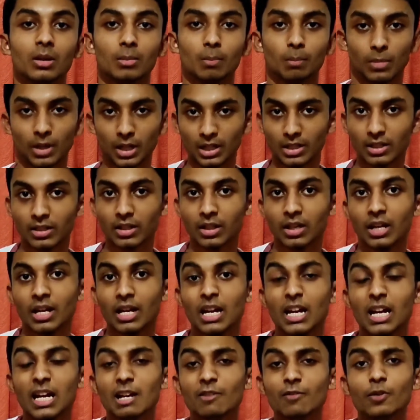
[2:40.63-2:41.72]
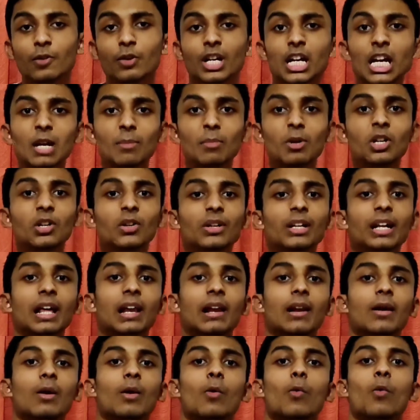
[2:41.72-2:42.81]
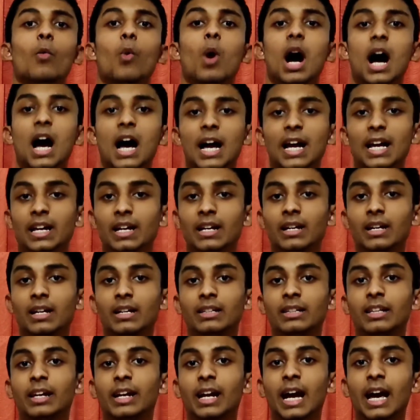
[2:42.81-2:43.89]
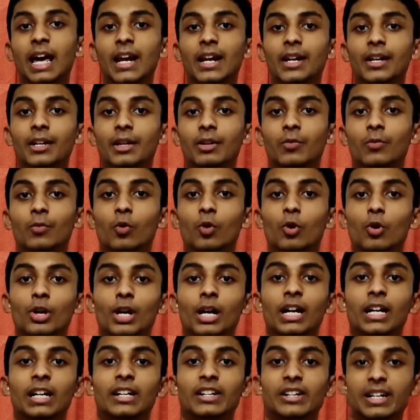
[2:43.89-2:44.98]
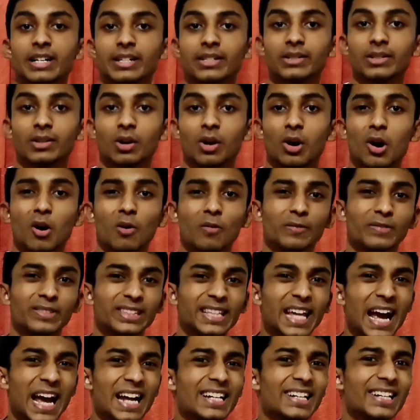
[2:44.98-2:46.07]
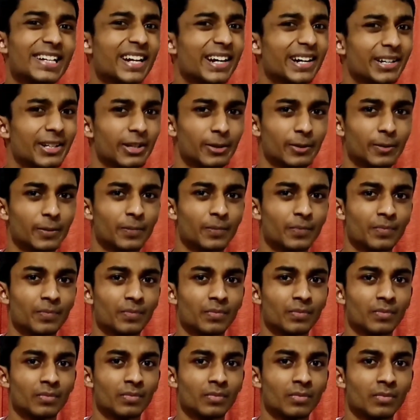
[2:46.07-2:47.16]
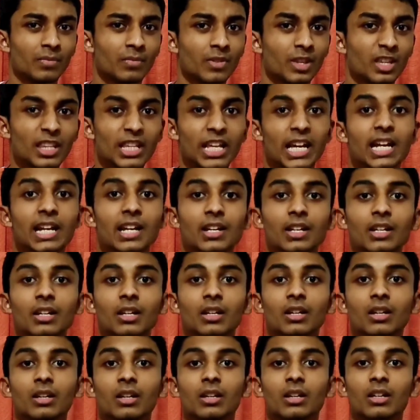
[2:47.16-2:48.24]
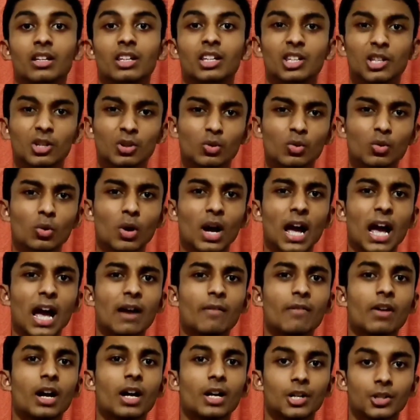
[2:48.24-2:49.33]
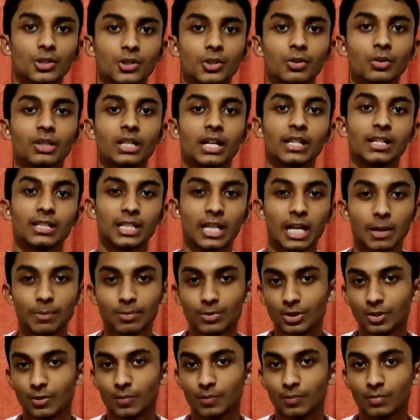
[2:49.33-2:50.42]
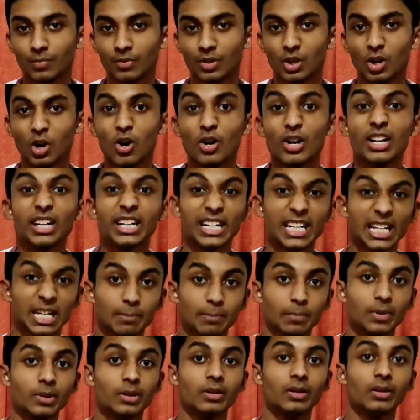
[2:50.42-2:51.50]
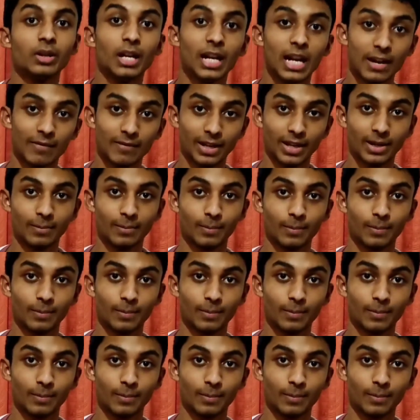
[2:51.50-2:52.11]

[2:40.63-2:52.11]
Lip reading: But if you are able to tell why the character wore a dress of that color, then you have understood that chapter on a deeper level.